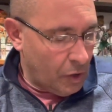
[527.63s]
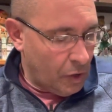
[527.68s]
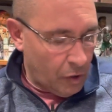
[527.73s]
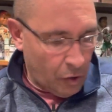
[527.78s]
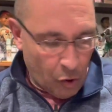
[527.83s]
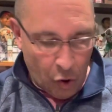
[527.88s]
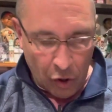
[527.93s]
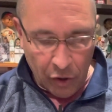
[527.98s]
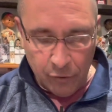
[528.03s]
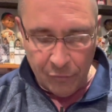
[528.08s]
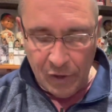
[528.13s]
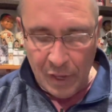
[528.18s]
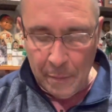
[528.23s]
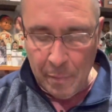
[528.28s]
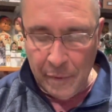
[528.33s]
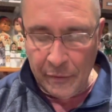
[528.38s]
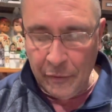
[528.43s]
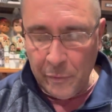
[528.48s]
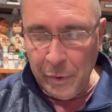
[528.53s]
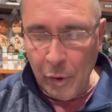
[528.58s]
Hall of
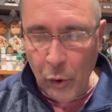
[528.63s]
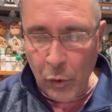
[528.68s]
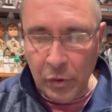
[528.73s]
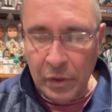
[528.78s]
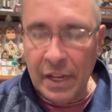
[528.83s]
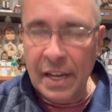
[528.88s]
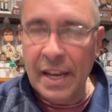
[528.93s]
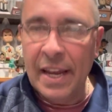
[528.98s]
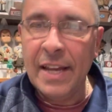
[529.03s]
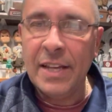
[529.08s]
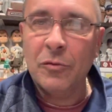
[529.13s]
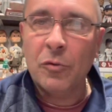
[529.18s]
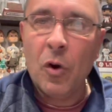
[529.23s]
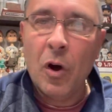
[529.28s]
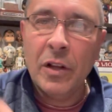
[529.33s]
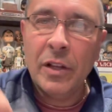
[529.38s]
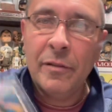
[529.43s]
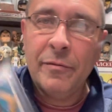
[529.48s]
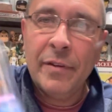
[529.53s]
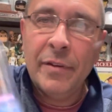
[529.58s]
Famer from the Oakland A's,
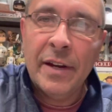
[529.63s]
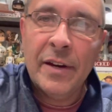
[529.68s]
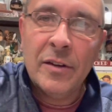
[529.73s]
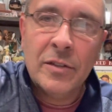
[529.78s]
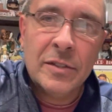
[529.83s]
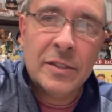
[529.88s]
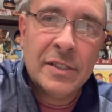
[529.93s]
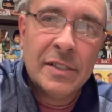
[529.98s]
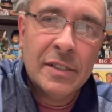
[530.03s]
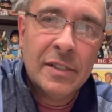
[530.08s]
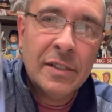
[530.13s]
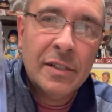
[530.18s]
Raleigh Fingers,